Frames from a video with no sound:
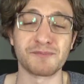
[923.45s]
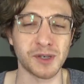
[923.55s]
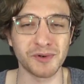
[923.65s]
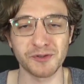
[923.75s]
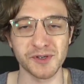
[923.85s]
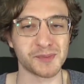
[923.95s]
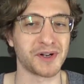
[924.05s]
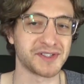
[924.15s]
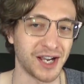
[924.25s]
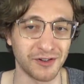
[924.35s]
I'm someone from a
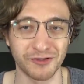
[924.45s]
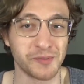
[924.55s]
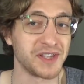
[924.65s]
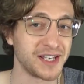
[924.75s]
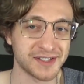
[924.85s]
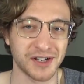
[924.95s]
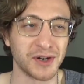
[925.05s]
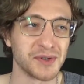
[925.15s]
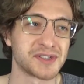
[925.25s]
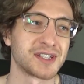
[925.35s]
small town from the East
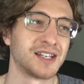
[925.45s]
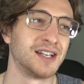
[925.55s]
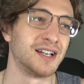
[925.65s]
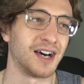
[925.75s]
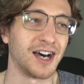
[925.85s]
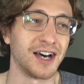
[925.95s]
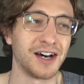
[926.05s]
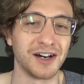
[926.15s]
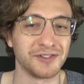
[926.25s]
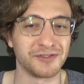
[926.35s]
Coast
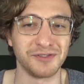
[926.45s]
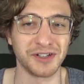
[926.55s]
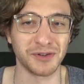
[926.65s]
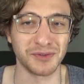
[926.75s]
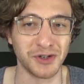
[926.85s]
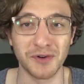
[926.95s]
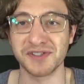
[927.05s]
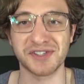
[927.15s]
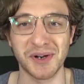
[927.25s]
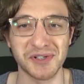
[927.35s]
of,
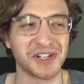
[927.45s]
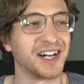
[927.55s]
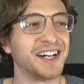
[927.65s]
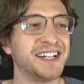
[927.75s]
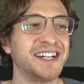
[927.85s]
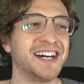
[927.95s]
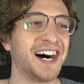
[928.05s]
Nova Scotia,